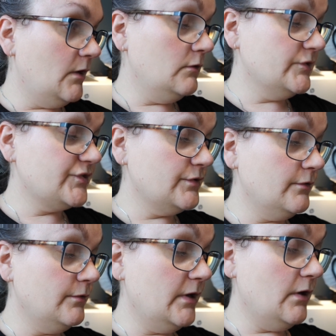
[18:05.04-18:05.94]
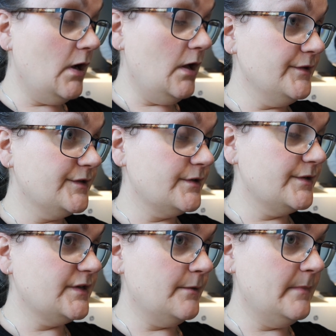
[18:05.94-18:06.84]
also
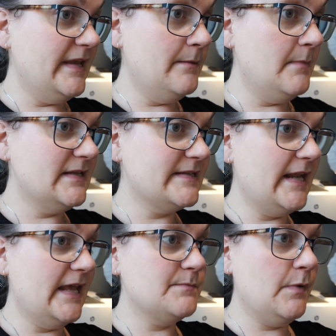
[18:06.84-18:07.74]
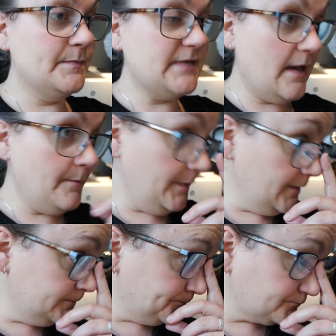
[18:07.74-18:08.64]
answer some emails that has popped up
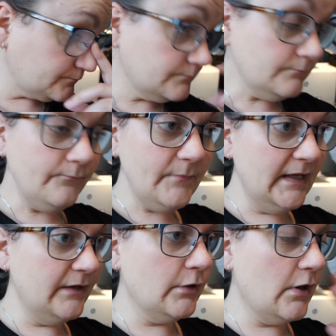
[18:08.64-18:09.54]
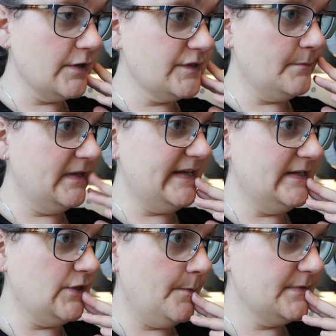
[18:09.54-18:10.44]
in regards to my
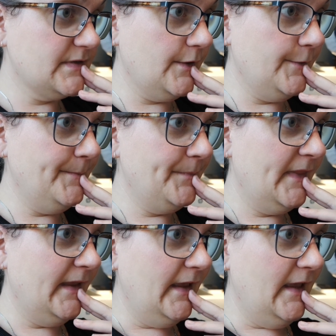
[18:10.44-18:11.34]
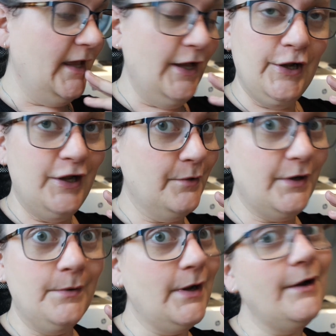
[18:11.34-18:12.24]
day job. So go,
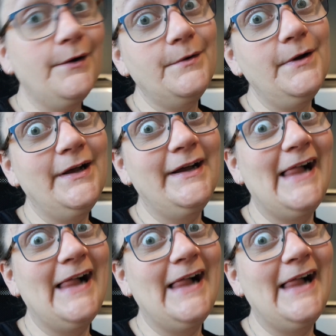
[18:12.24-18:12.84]
go, go!